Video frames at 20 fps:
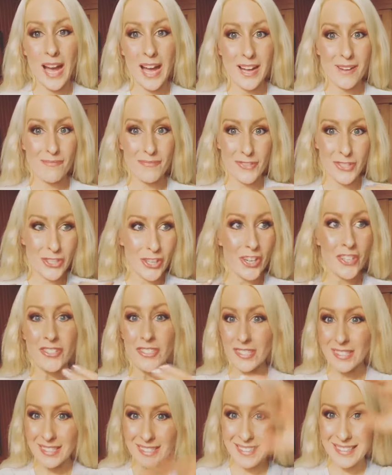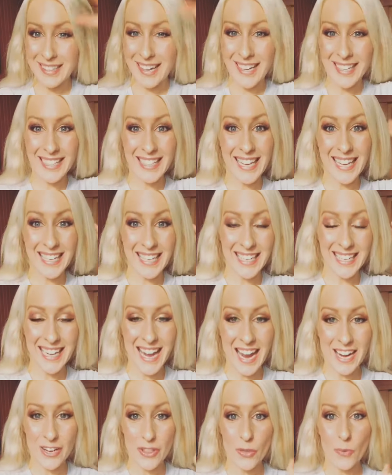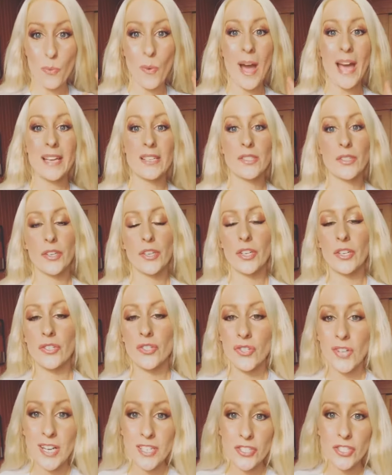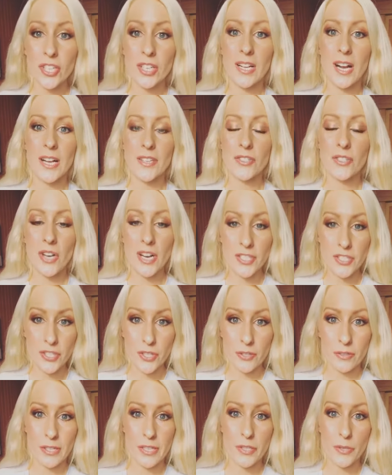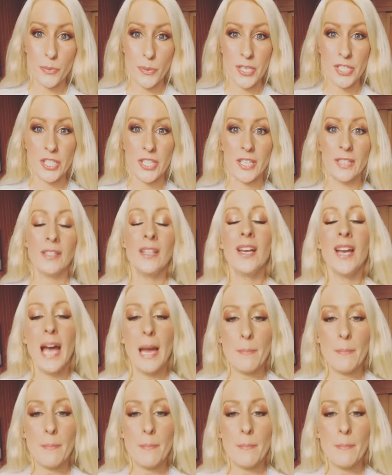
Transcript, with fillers: um, you know, just kind of getting it out of the way so you can trust your gut, trust your intuition,